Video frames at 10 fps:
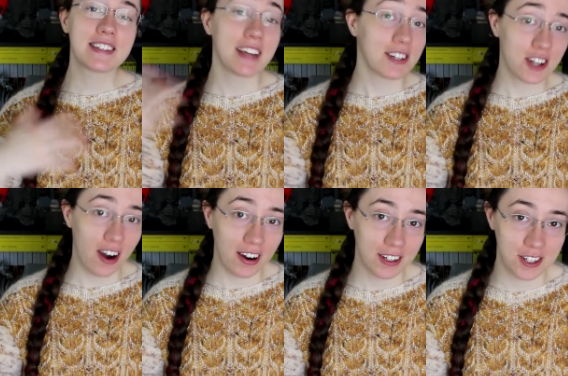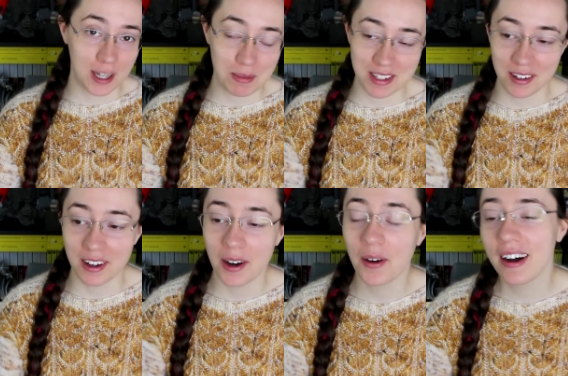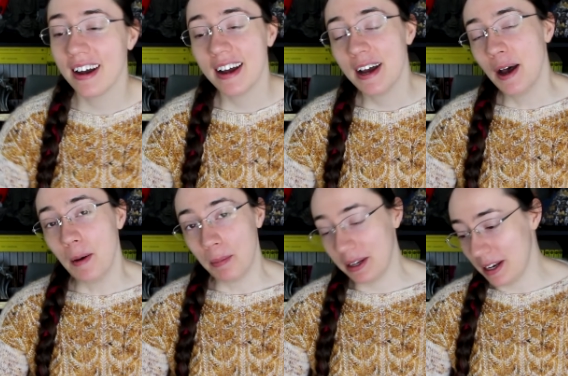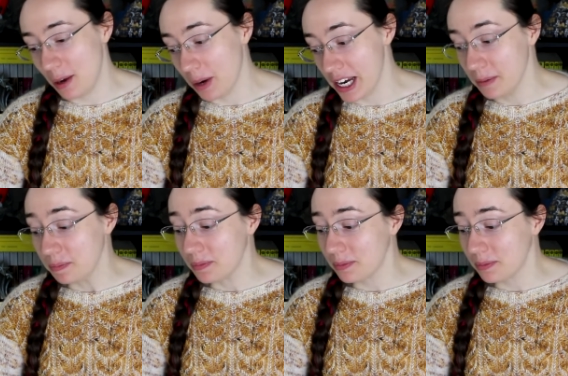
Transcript: Such hardships, you know? But anyway,